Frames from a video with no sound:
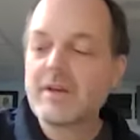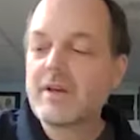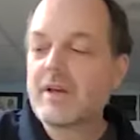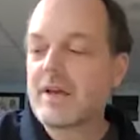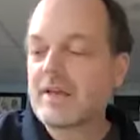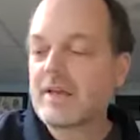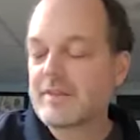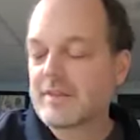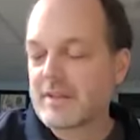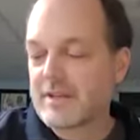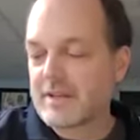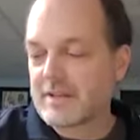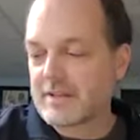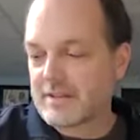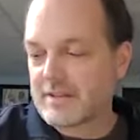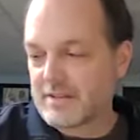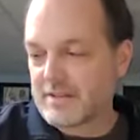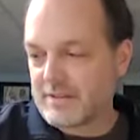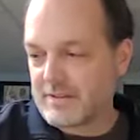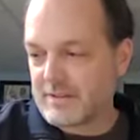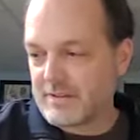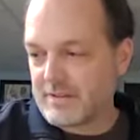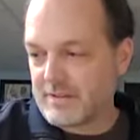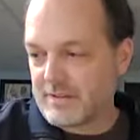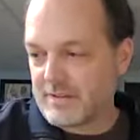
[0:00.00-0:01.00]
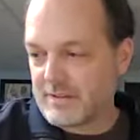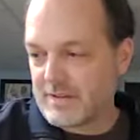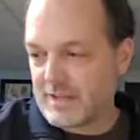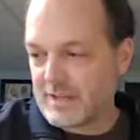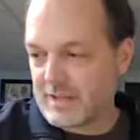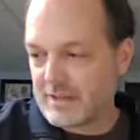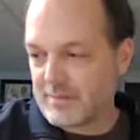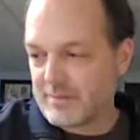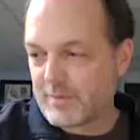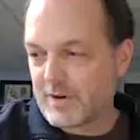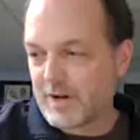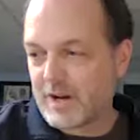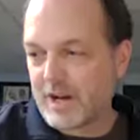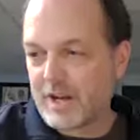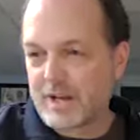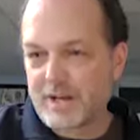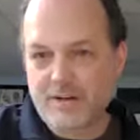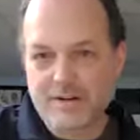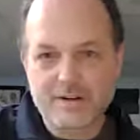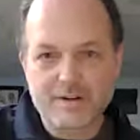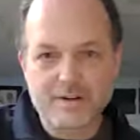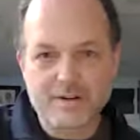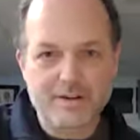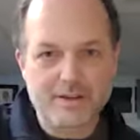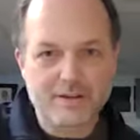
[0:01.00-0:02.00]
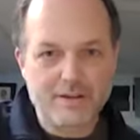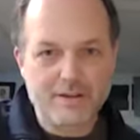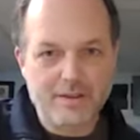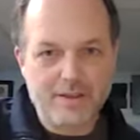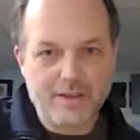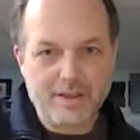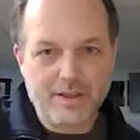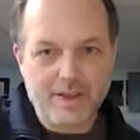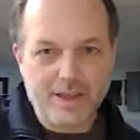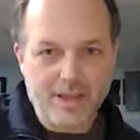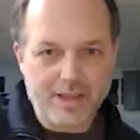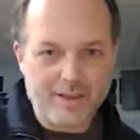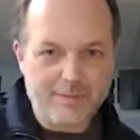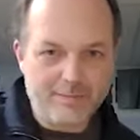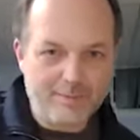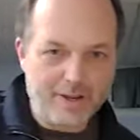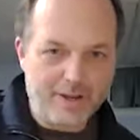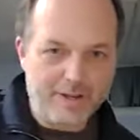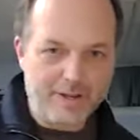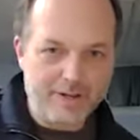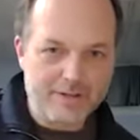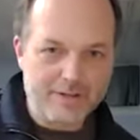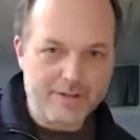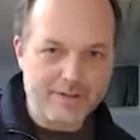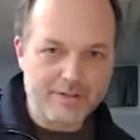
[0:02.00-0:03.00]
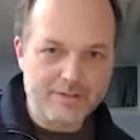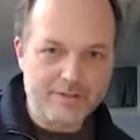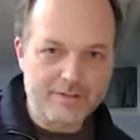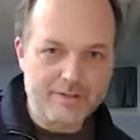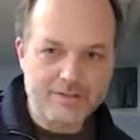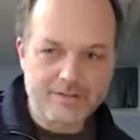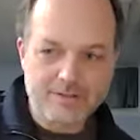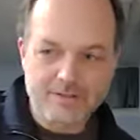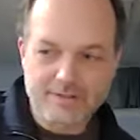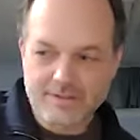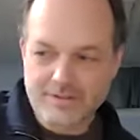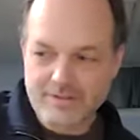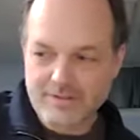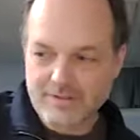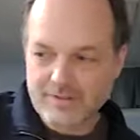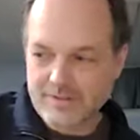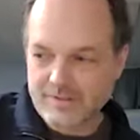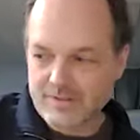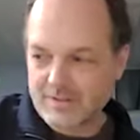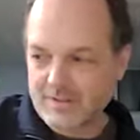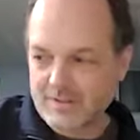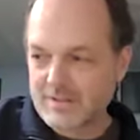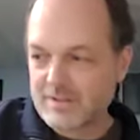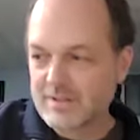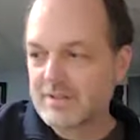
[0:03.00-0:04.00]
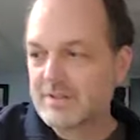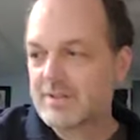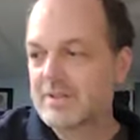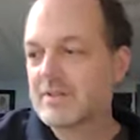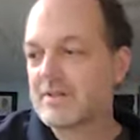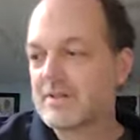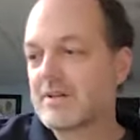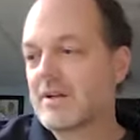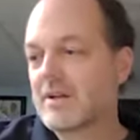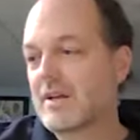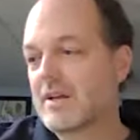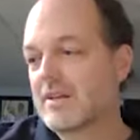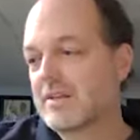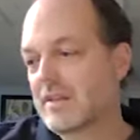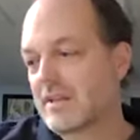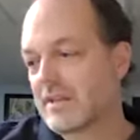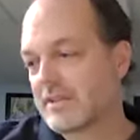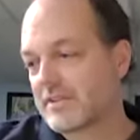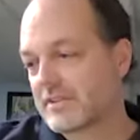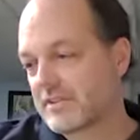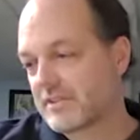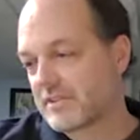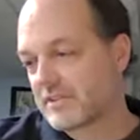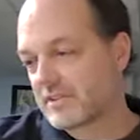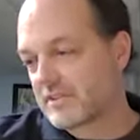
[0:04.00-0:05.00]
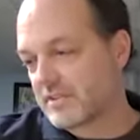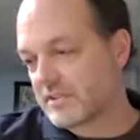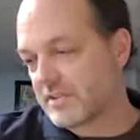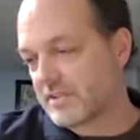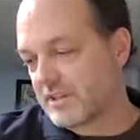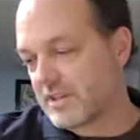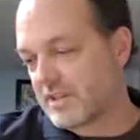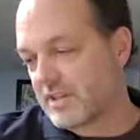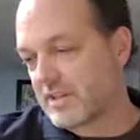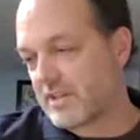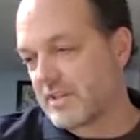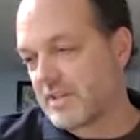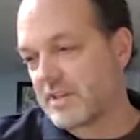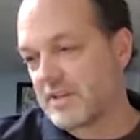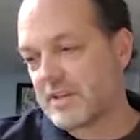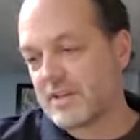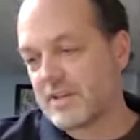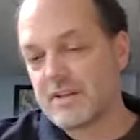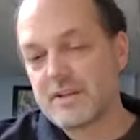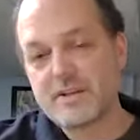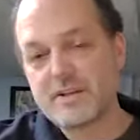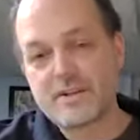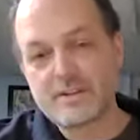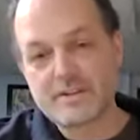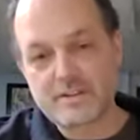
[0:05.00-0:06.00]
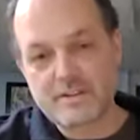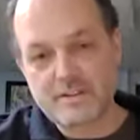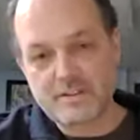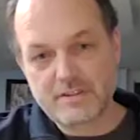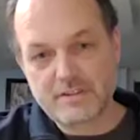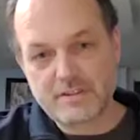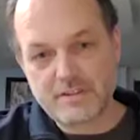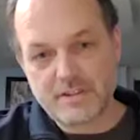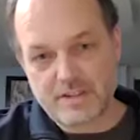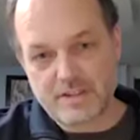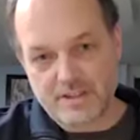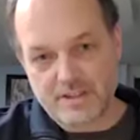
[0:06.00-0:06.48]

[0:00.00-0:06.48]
and then E minor, A minor, and then C, D,